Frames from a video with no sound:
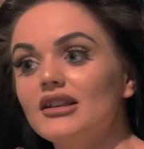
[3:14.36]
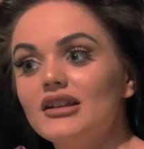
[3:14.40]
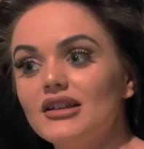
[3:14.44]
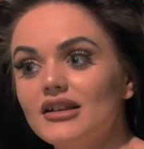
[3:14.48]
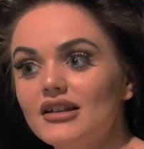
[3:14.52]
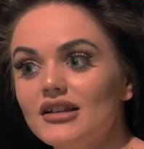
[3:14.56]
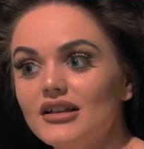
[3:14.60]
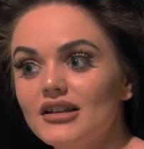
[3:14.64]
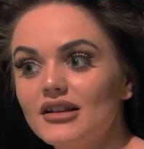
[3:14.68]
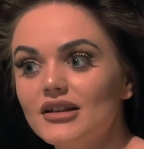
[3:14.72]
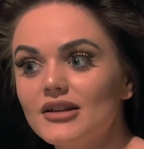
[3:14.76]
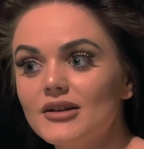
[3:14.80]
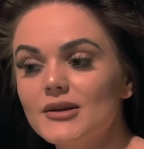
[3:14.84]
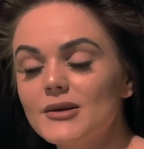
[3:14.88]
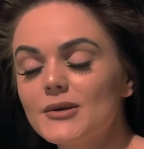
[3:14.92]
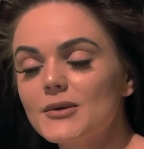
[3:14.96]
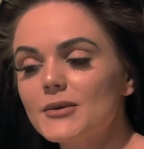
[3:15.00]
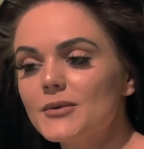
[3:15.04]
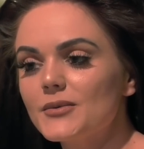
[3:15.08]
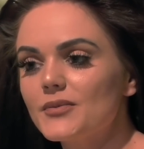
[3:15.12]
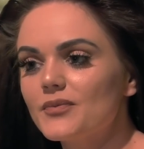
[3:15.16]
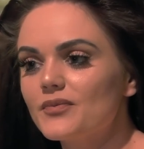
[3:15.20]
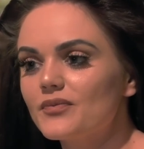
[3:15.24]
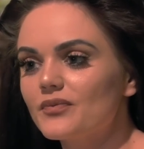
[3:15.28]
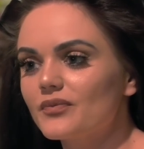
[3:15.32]
I obviously
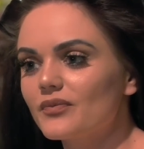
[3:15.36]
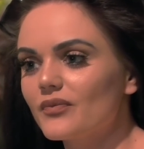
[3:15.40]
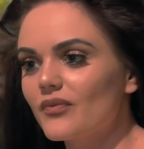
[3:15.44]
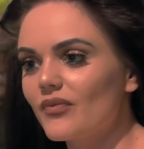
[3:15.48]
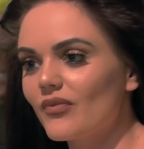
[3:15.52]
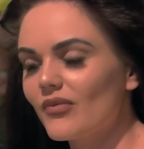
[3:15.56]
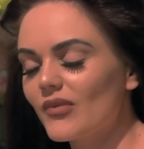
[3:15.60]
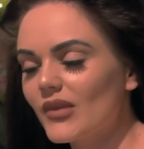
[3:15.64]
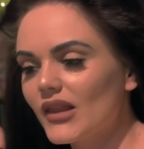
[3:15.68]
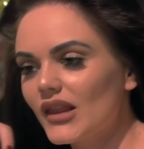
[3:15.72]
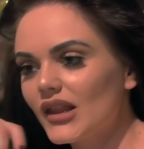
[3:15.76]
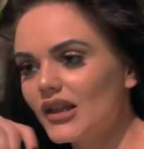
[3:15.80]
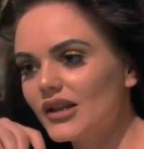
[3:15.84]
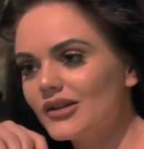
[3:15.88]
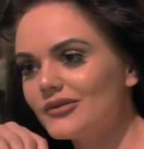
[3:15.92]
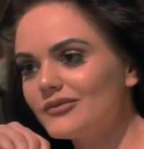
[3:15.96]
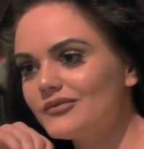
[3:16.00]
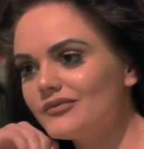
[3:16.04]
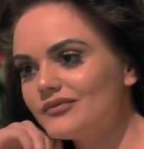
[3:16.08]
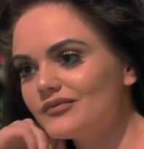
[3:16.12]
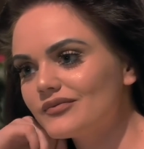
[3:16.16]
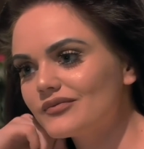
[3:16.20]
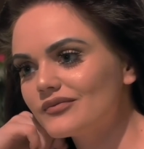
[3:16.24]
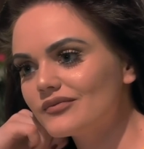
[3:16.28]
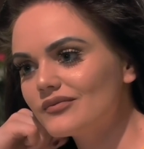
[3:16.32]
have. And since
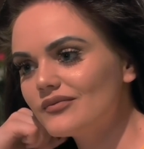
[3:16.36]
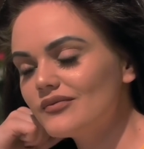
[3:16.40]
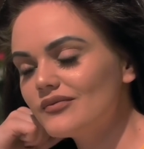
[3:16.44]
then,